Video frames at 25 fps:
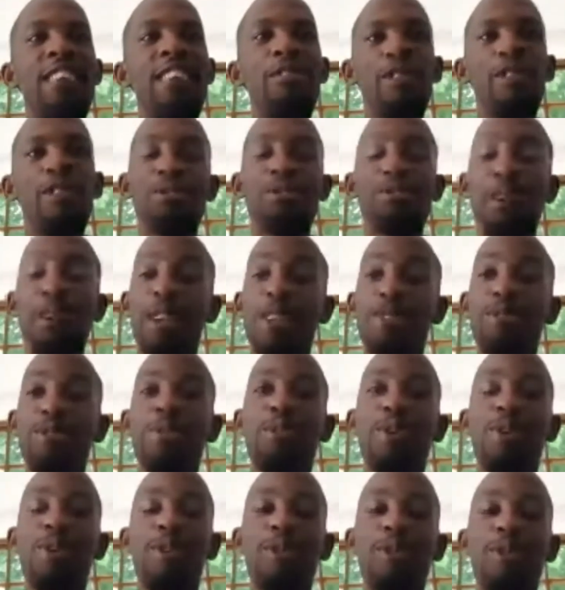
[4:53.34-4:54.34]
I've always
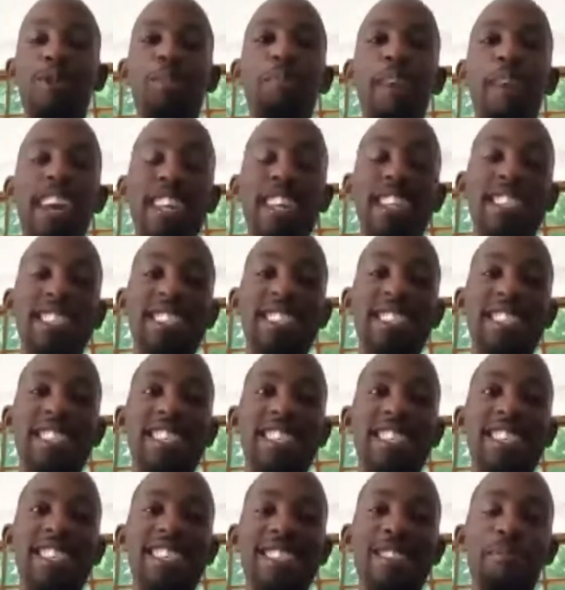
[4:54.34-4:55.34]
wanted to go to
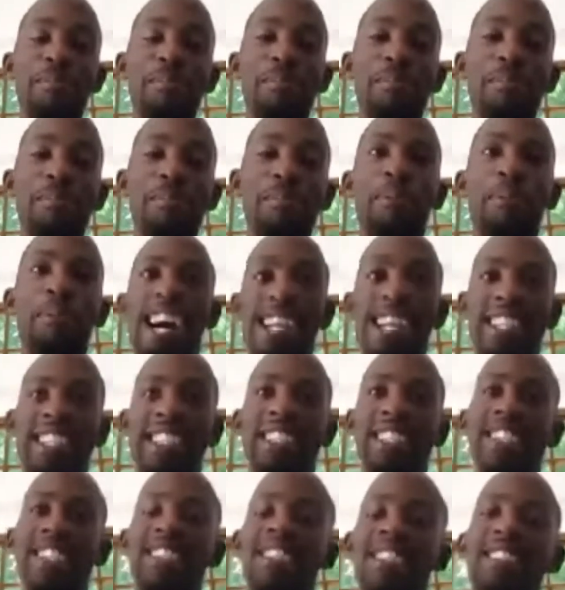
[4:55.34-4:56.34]
space,
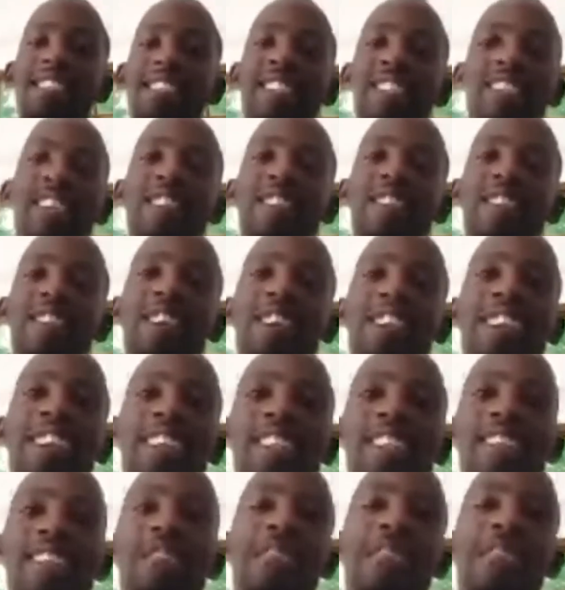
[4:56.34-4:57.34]
but
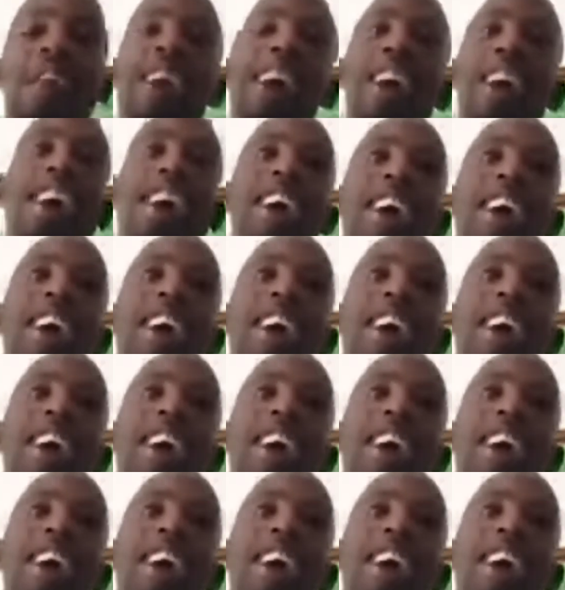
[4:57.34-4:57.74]
reason,